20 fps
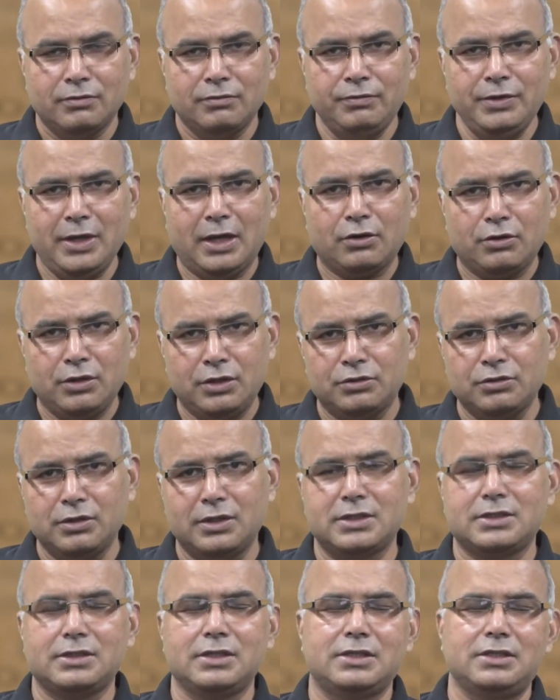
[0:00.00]
we are going to
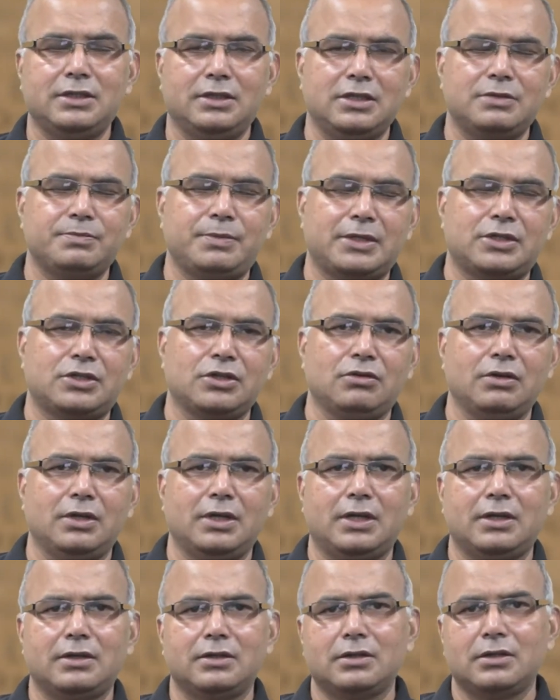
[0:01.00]
discuss in this
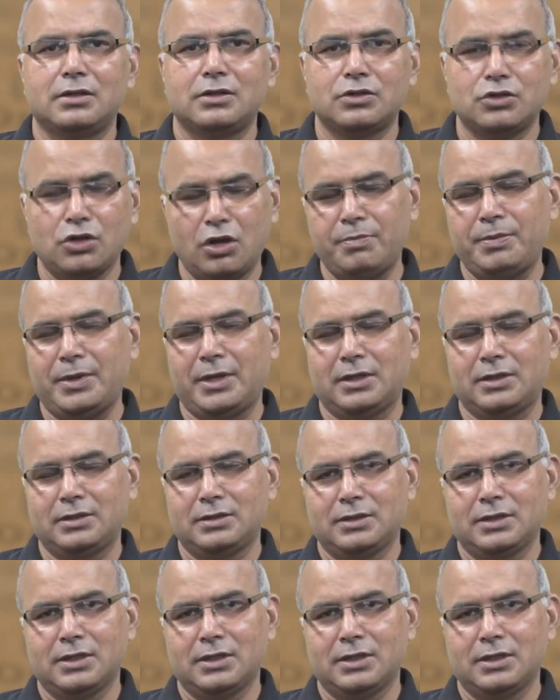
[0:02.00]
particular topic